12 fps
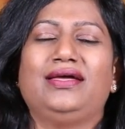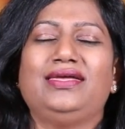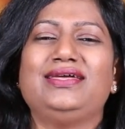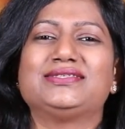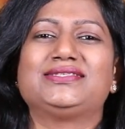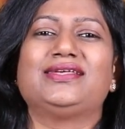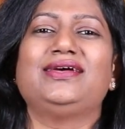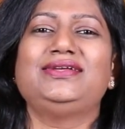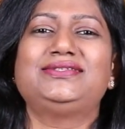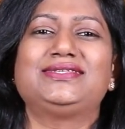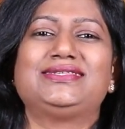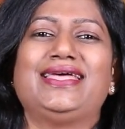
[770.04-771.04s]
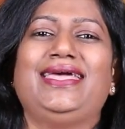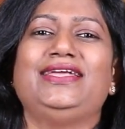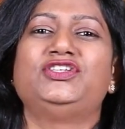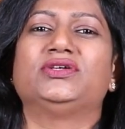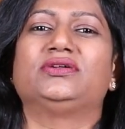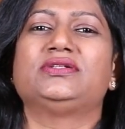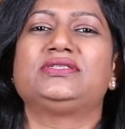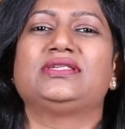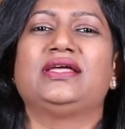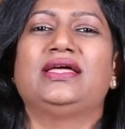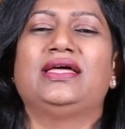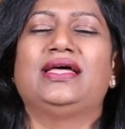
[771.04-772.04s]
he assigns his
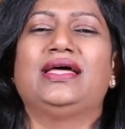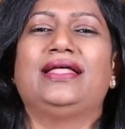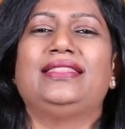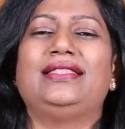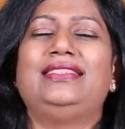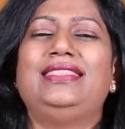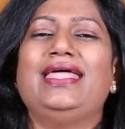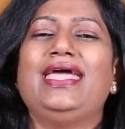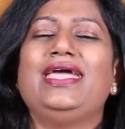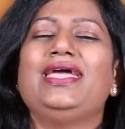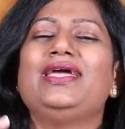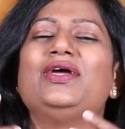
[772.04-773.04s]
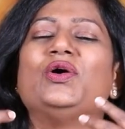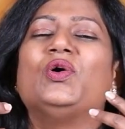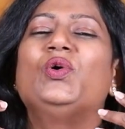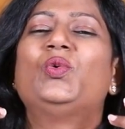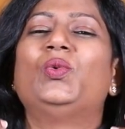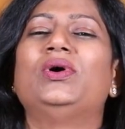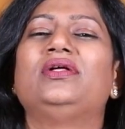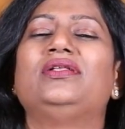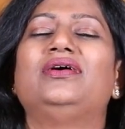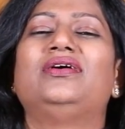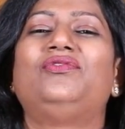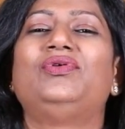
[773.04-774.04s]
angels that they
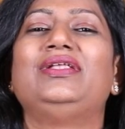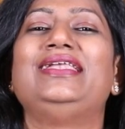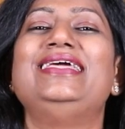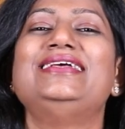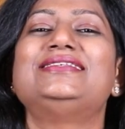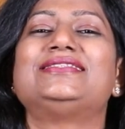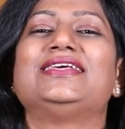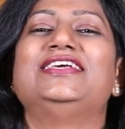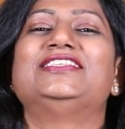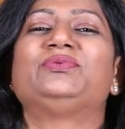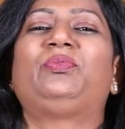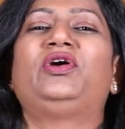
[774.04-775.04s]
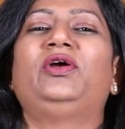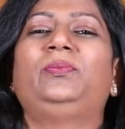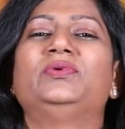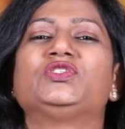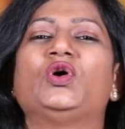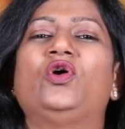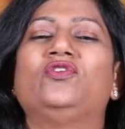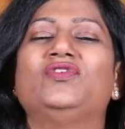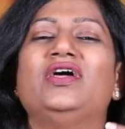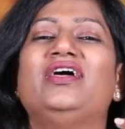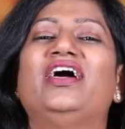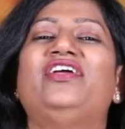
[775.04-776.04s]
will release his purpose of
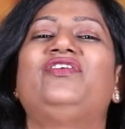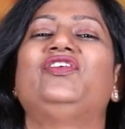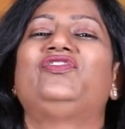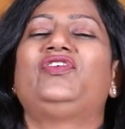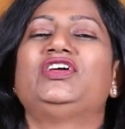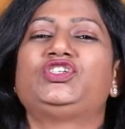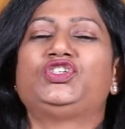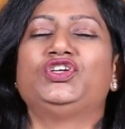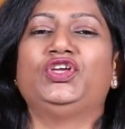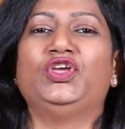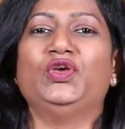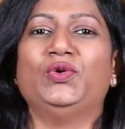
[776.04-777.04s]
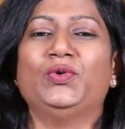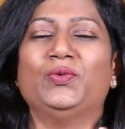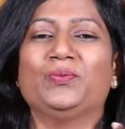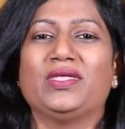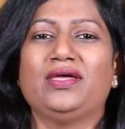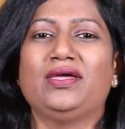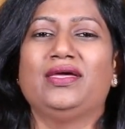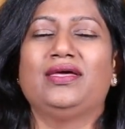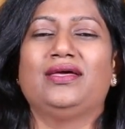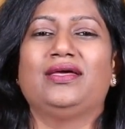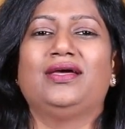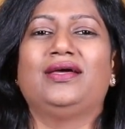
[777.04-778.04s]
refreshing you.
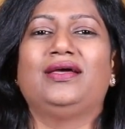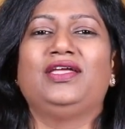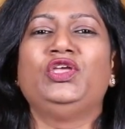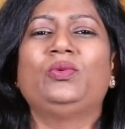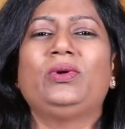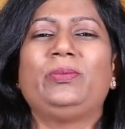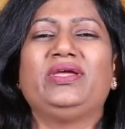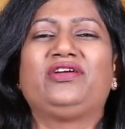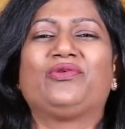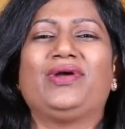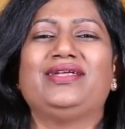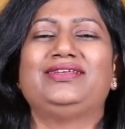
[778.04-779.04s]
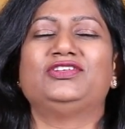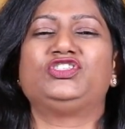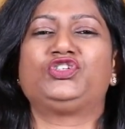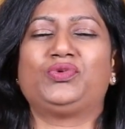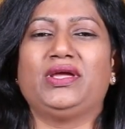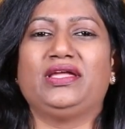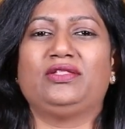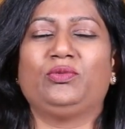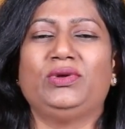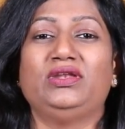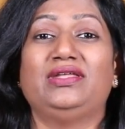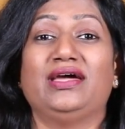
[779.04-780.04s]
You will be granted strength. When